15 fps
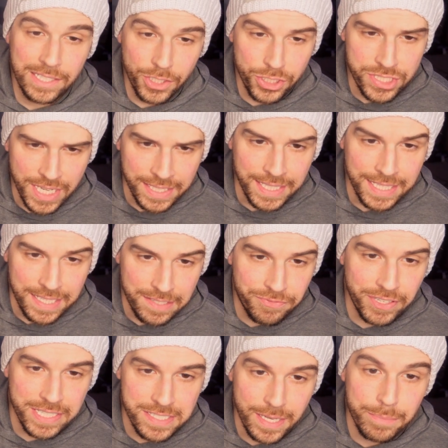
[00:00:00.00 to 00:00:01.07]
looks like they did
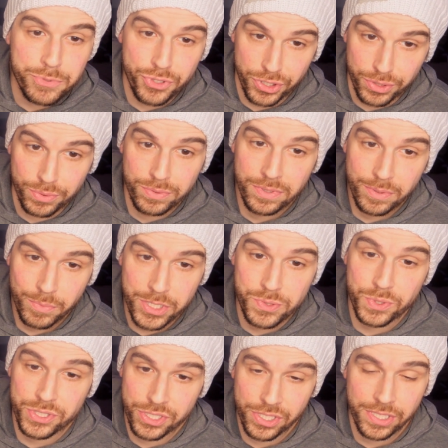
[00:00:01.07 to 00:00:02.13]
fix up Drew, which
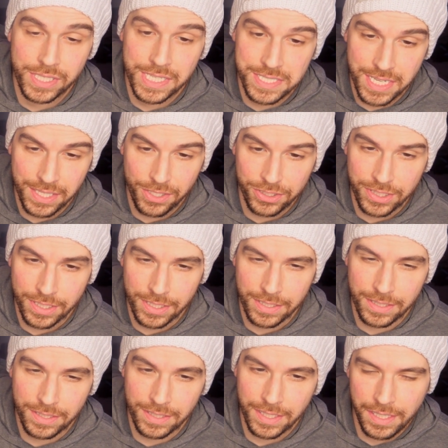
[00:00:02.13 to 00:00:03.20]
was good because he looked a
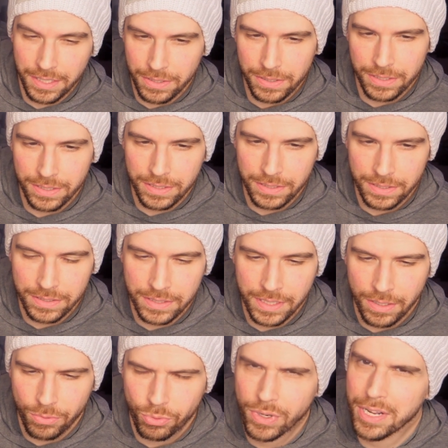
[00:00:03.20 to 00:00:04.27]
little,
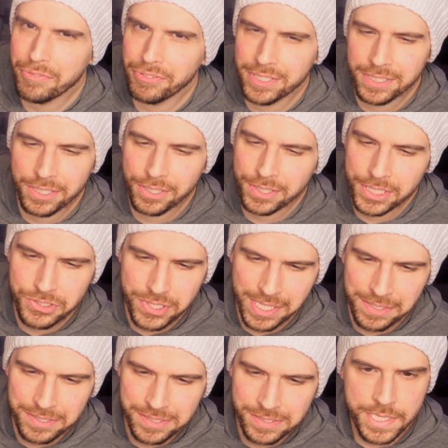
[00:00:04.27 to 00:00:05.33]
little rough in the early
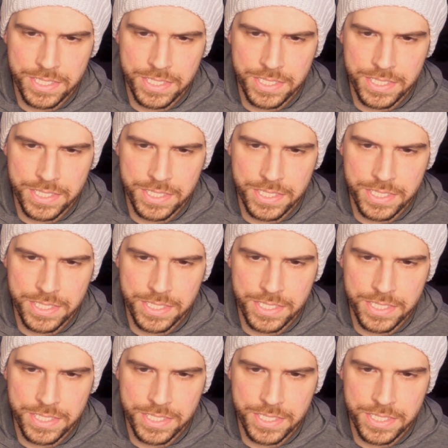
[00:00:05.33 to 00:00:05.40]
trailers.